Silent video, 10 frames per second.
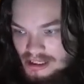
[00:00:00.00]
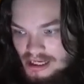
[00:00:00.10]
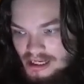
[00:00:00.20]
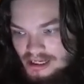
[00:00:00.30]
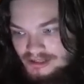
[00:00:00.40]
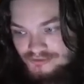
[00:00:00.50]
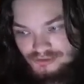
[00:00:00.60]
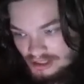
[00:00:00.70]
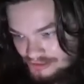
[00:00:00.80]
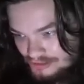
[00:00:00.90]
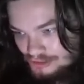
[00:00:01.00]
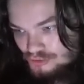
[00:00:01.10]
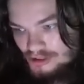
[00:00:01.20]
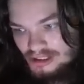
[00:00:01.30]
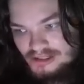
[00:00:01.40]
And if there's anything the
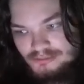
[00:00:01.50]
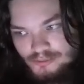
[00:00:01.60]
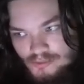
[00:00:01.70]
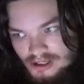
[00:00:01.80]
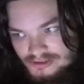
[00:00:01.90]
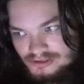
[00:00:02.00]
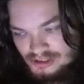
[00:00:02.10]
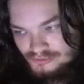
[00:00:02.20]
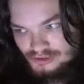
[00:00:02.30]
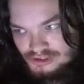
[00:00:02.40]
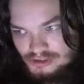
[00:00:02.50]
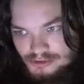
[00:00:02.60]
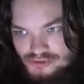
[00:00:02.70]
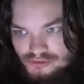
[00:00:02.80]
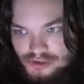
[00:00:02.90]
Ukrainian government wants, is for this to be
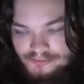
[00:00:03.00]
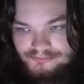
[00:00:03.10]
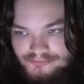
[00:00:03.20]
true.